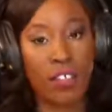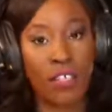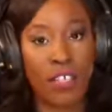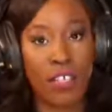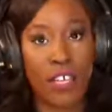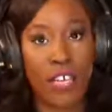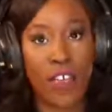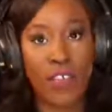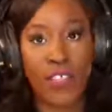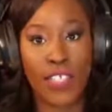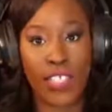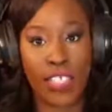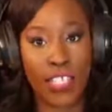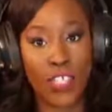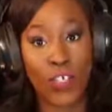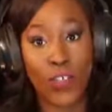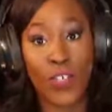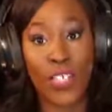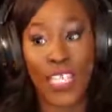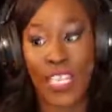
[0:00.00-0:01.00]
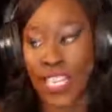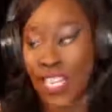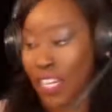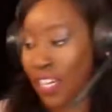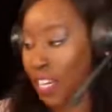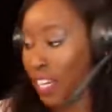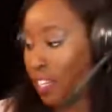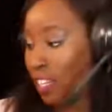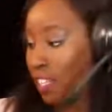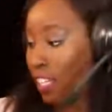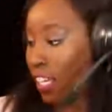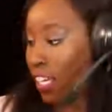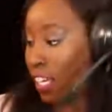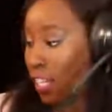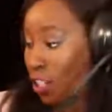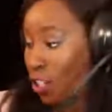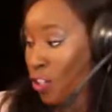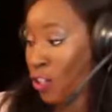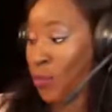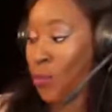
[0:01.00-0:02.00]
everything that you need, like
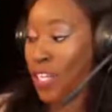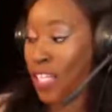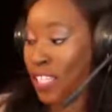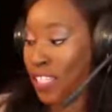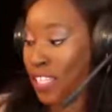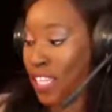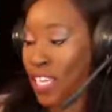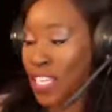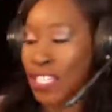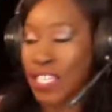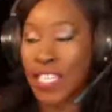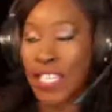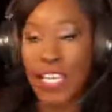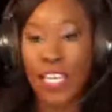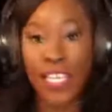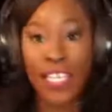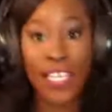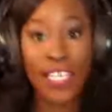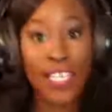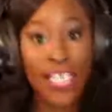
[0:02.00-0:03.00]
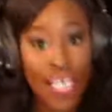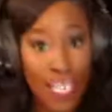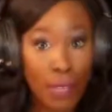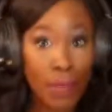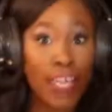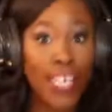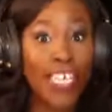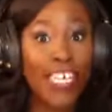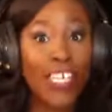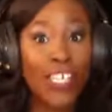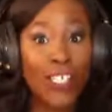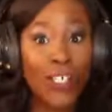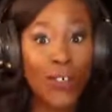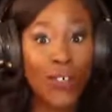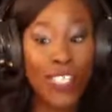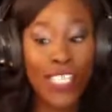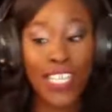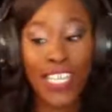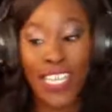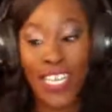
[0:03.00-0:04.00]
including this. Anybody can
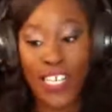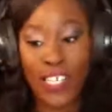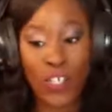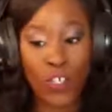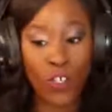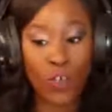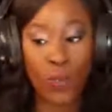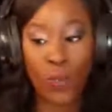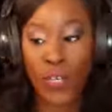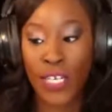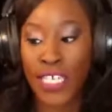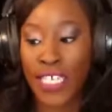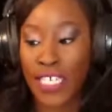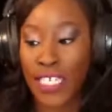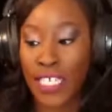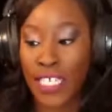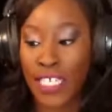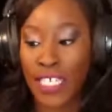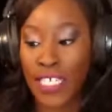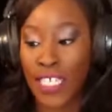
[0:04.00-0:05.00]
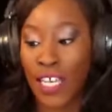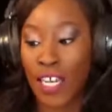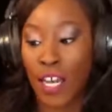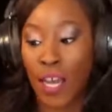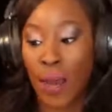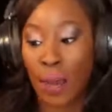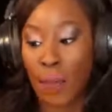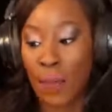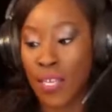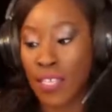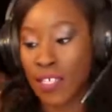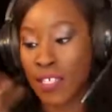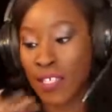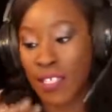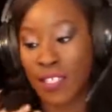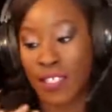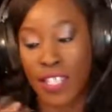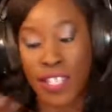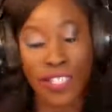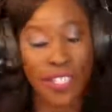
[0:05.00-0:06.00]
use it. It's super easy to set up. It
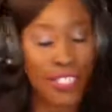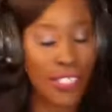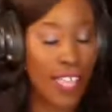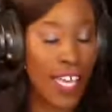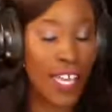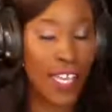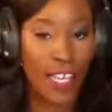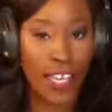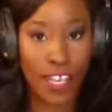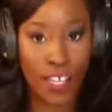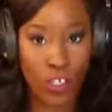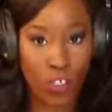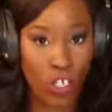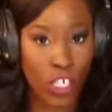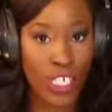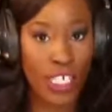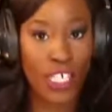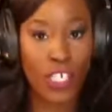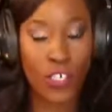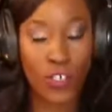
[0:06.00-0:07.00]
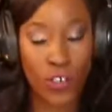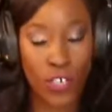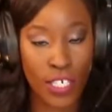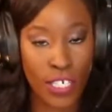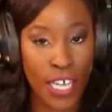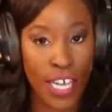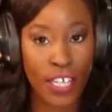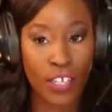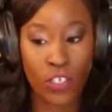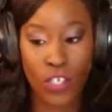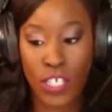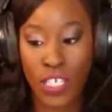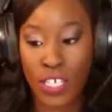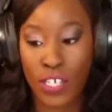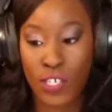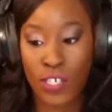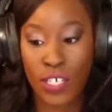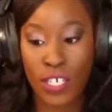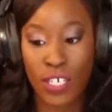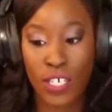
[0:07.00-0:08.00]
doesn't take a genius or a tech
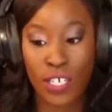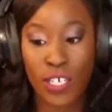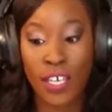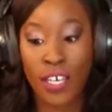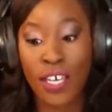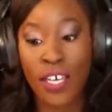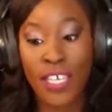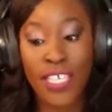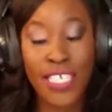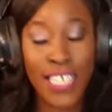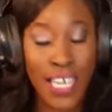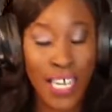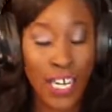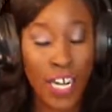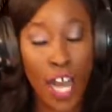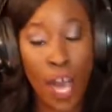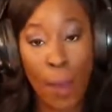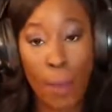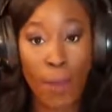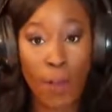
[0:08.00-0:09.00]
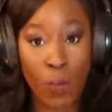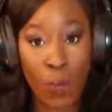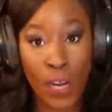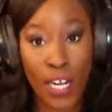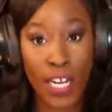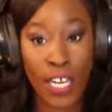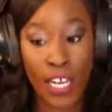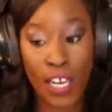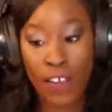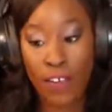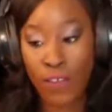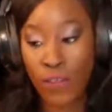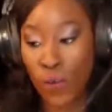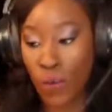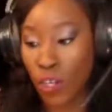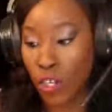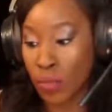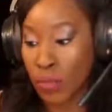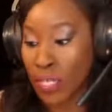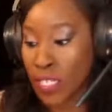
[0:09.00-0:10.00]
genius to get it up and running
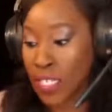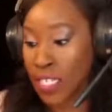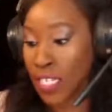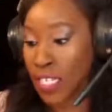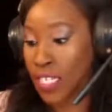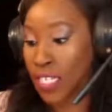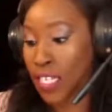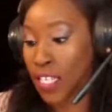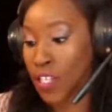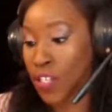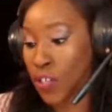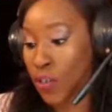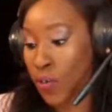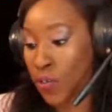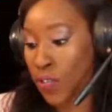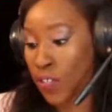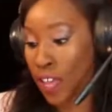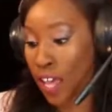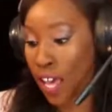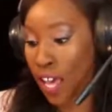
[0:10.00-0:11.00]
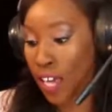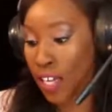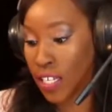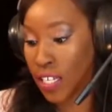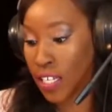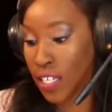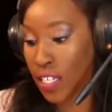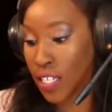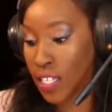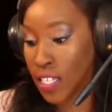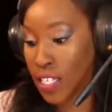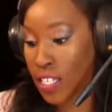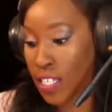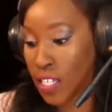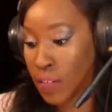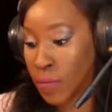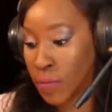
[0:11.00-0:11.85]
for your business. And so that is